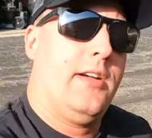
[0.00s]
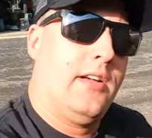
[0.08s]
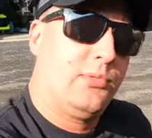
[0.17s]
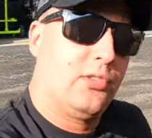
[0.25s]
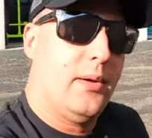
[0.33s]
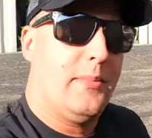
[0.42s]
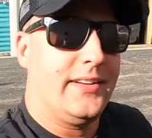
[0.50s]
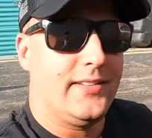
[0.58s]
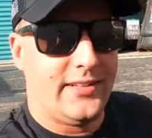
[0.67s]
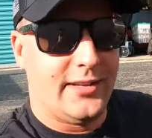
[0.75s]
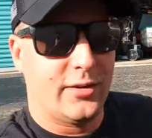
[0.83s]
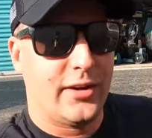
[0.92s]
I'm still at my
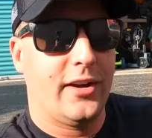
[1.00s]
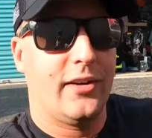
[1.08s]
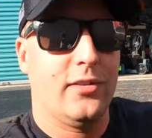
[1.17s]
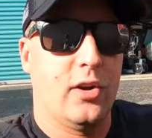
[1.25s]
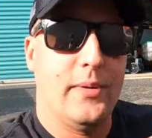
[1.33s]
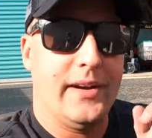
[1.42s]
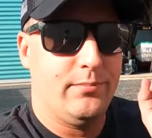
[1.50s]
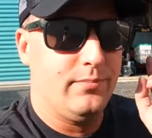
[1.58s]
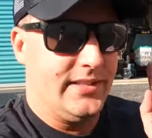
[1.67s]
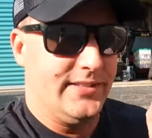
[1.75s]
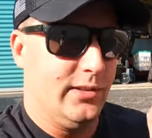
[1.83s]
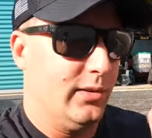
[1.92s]
dealer here, or my
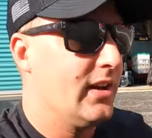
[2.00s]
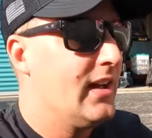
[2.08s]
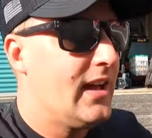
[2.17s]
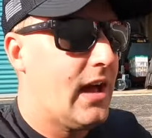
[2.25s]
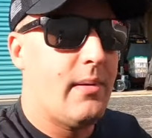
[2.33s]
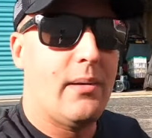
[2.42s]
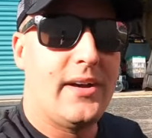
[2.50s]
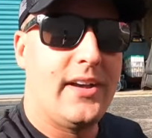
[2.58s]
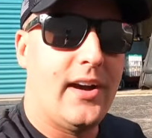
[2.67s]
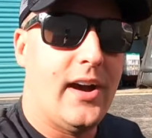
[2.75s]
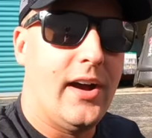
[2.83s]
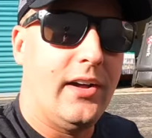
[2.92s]
dealer, I'm at
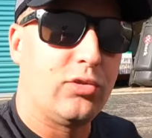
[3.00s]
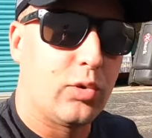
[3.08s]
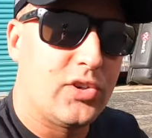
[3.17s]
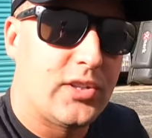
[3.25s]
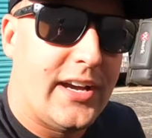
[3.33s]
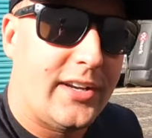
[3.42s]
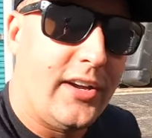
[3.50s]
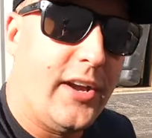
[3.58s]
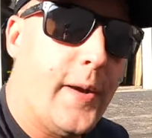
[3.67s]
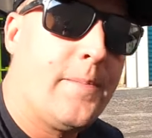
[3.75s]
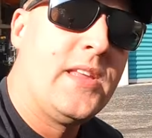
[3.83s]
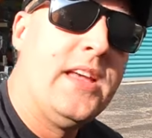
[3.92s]
my storage locker
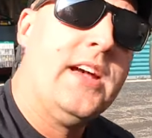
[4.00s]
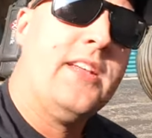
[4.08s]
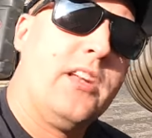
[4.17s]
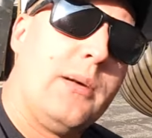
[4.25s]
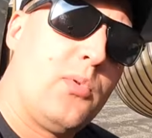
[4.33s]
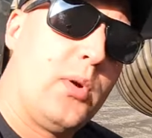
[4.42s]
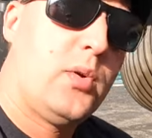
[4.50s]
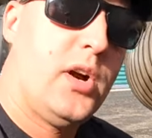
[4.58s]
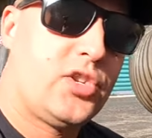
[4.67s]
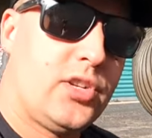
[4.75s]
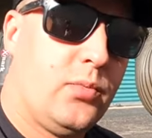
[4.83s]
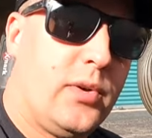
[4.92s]
here. The number one
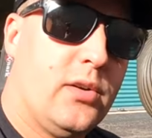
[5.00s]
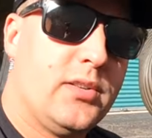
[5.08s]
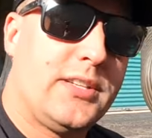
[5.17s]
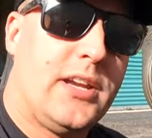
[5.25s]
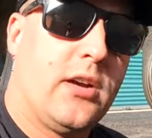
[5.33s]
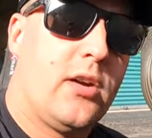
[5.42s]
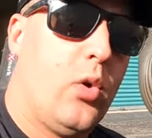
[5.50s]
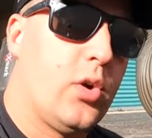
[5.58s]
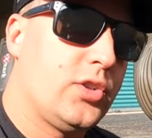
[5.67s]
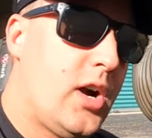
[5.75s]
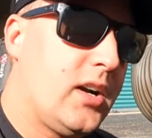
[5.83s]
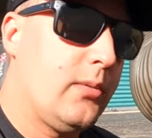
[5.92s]
question we always hear
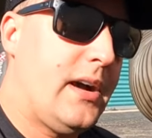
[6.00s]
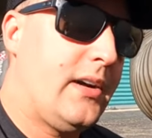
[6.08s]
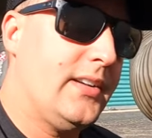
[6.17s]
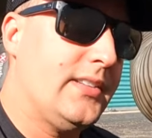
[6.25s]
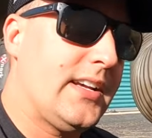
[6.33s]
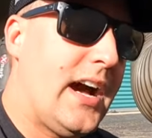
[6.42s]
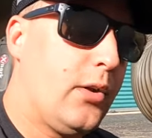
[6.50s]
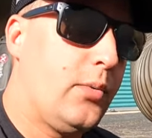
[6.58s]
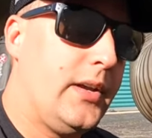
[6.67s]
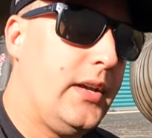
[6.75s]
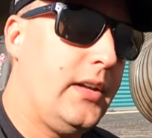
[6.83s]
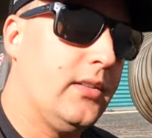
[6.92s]
or talk about is how do
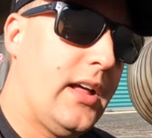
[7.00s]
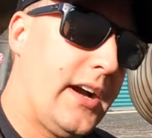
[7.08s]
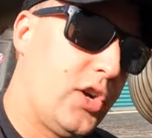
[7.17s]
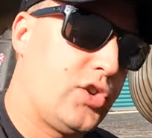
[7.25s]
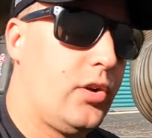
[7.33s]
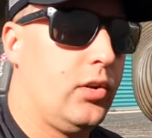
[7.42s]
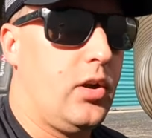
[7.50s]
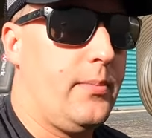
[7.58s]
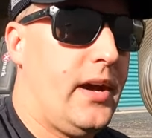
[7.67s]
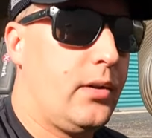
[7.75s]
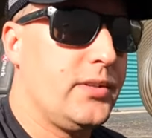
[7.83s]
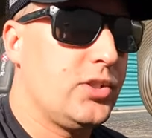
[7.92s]
we lock our trailer up?
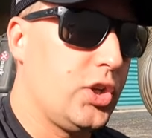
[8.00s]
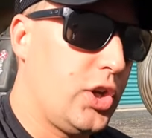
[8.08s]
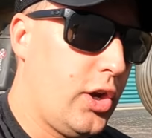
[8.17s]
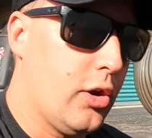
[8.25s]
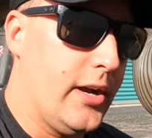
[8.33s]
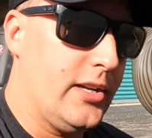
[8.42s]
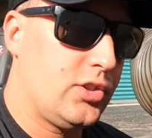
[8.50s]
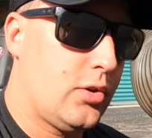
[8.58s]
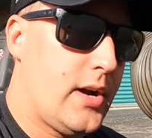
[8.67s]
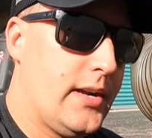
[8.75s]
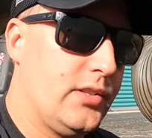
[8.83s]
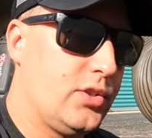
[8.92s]
How do we secure it?
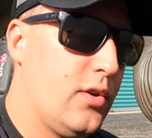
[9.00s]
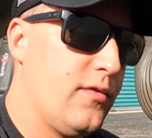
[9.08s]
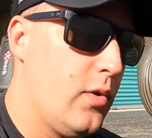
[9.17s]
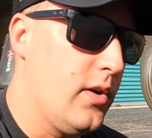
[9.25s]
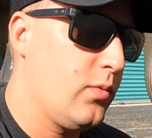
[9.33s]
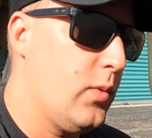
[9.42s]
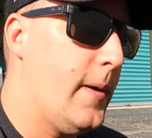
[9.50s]
So out and so forth.